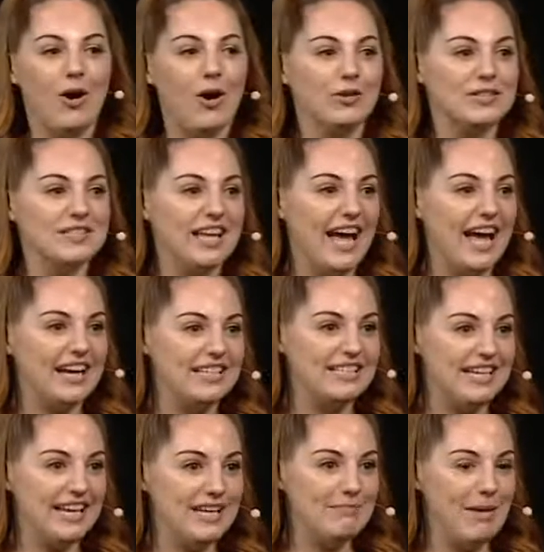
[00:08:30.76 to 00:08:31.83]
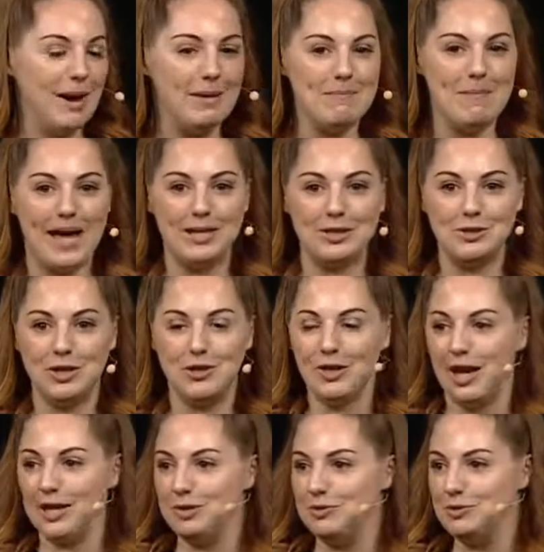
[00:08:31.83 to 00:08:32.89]
contacting my manager that
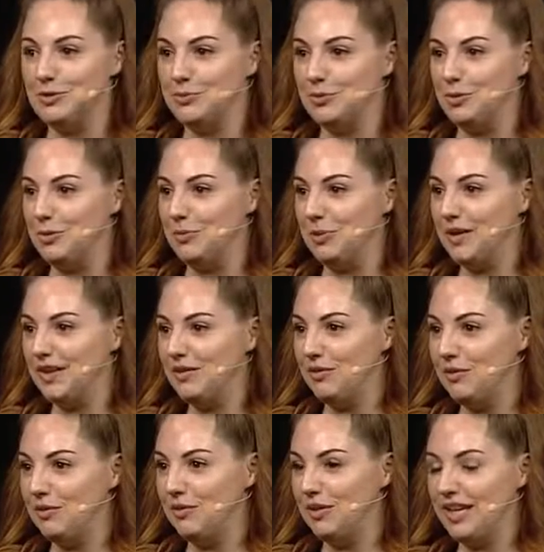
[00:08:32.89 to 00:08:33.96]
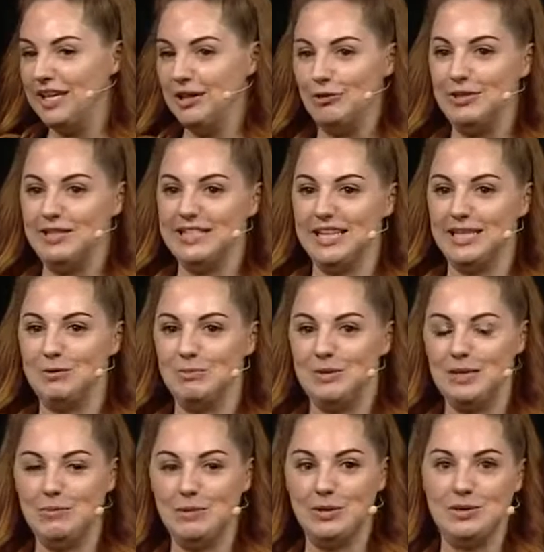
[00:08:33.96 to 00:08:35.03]
I used to work with in Lloyds
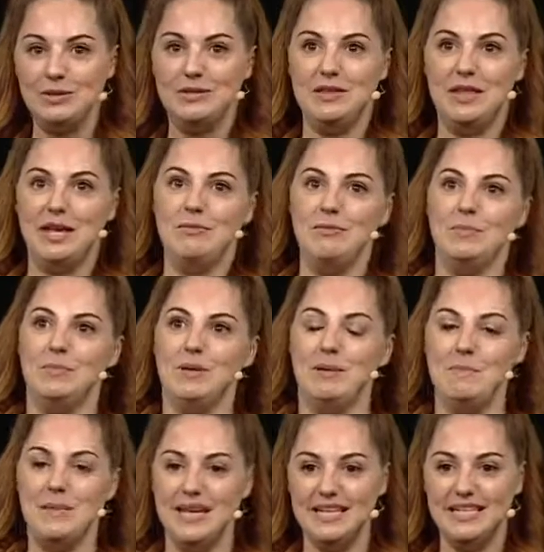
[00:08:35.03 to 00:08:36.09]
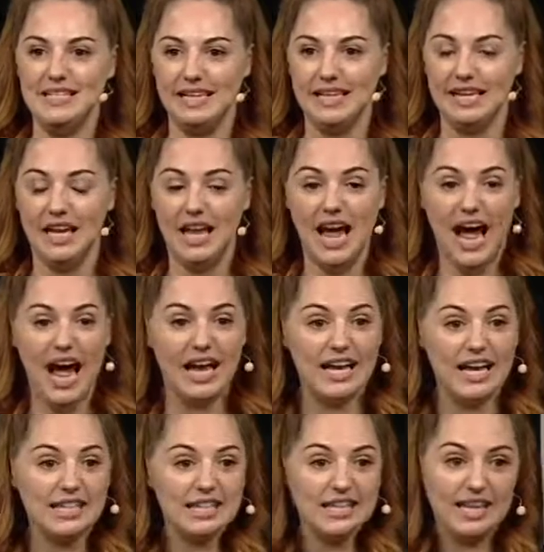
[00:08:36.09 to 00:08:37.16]
TSB because they would be amazing. I
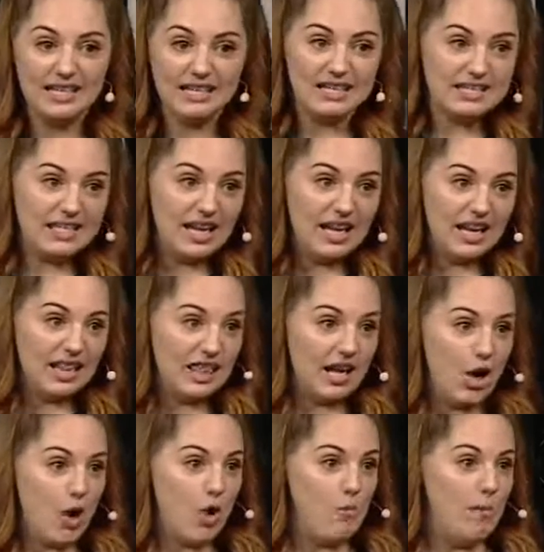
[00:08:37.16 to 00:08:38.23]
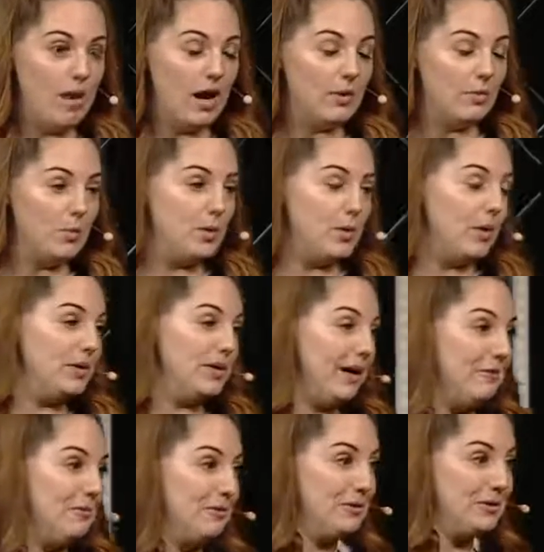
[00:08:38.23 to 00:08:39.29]
get to the end of the day and I think, oh my word,
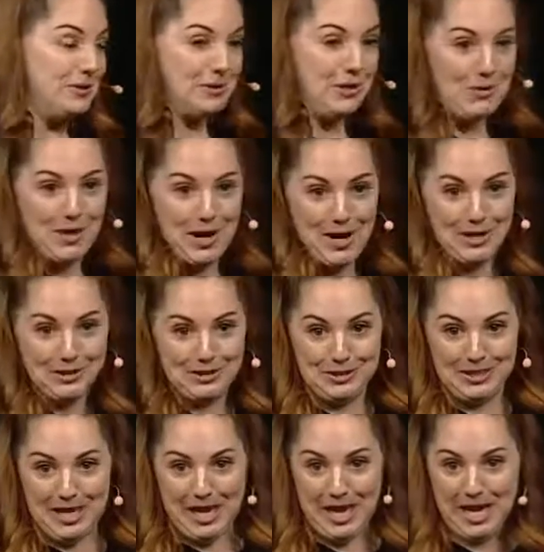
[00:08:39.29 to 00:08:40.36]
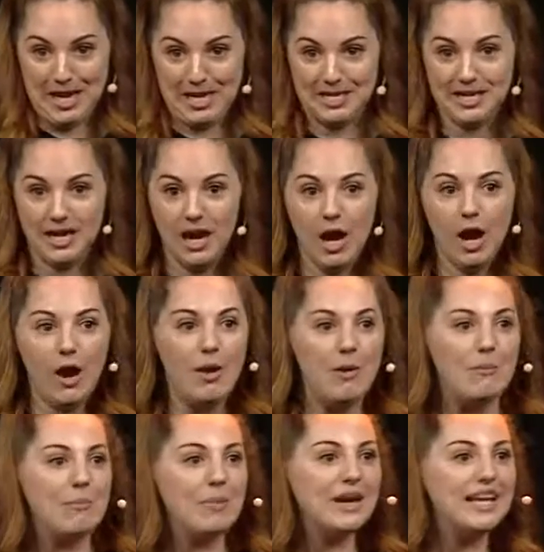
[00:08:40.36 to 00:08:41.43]
I worked so hard today.
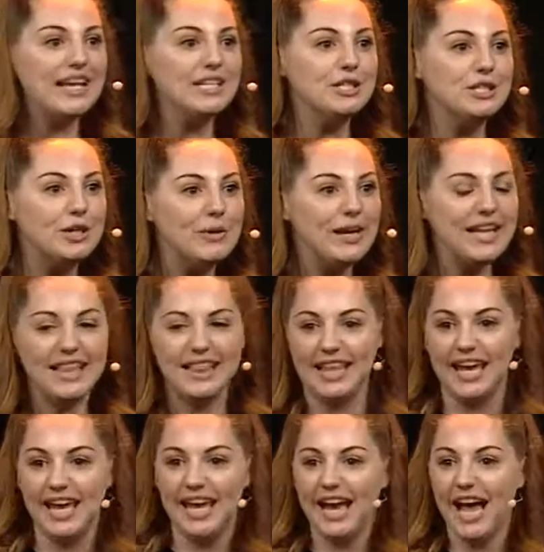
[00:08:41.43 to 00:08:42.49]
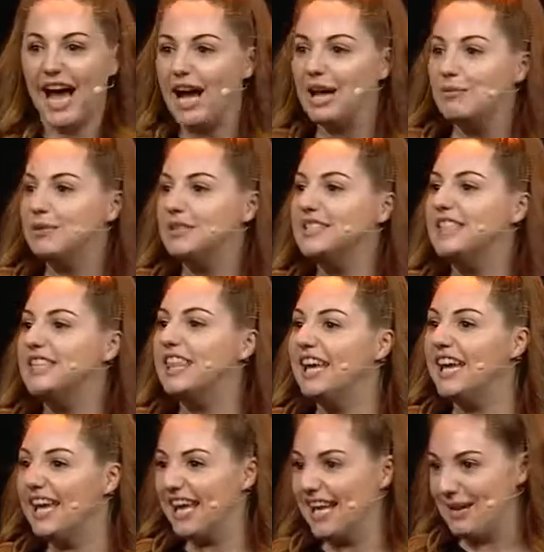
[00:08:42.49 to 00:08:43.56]
But I didn't do anything. I was
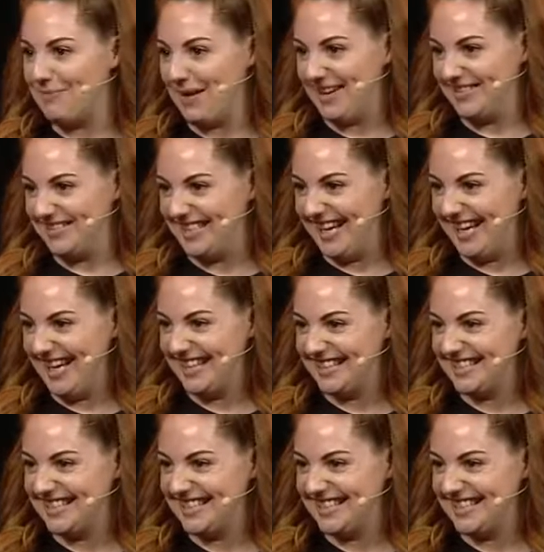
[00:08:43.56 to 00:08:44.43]
thinking about it.